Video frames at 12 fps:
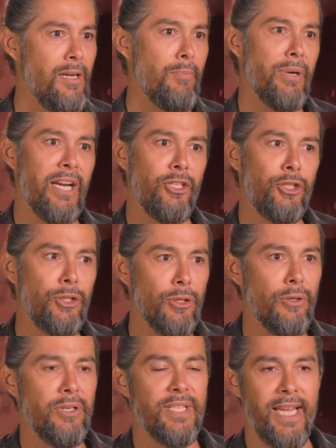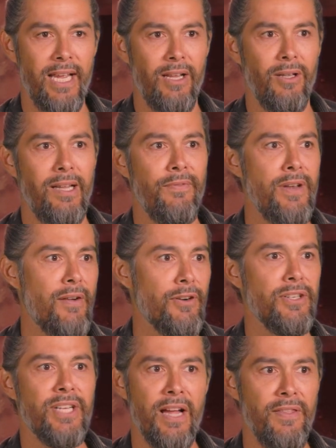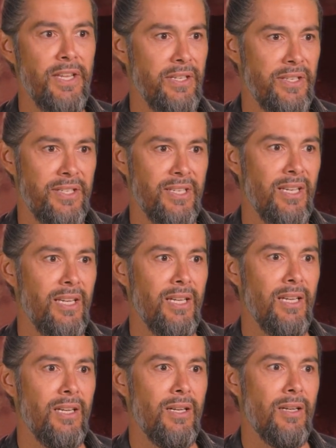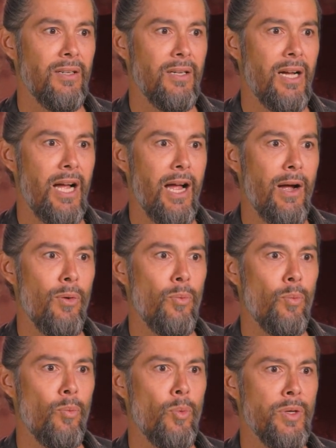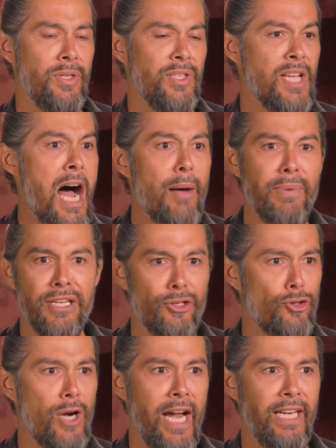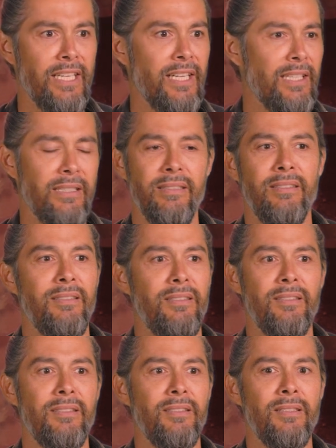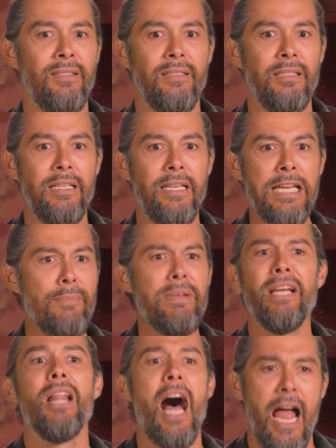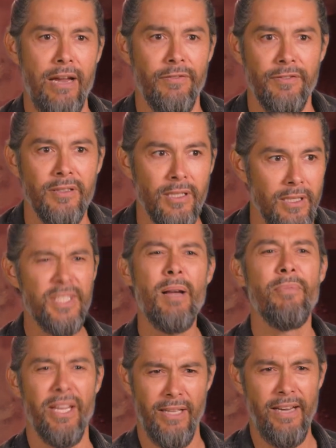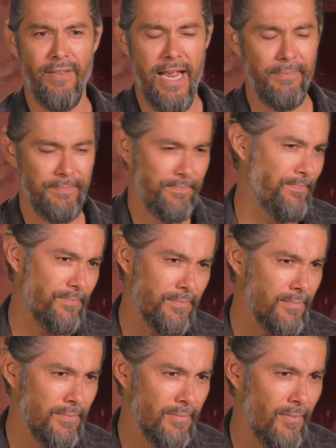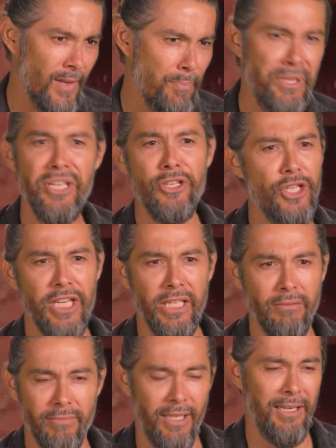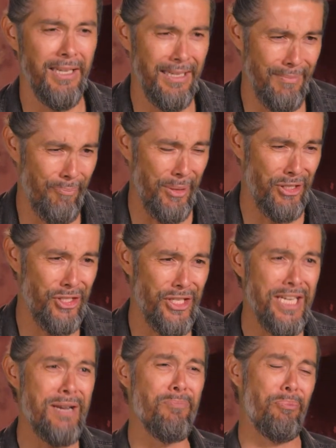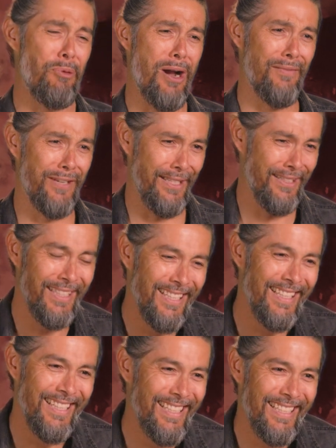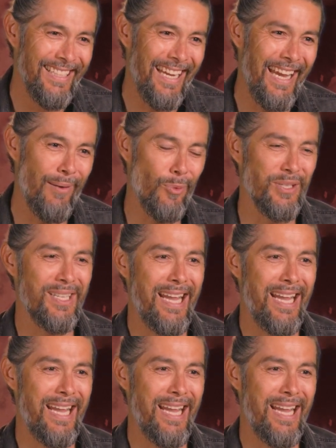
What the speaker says: But I sure as hell have never done this with zombies trying to eat me alive, something like that. PG. But she improv'd it and was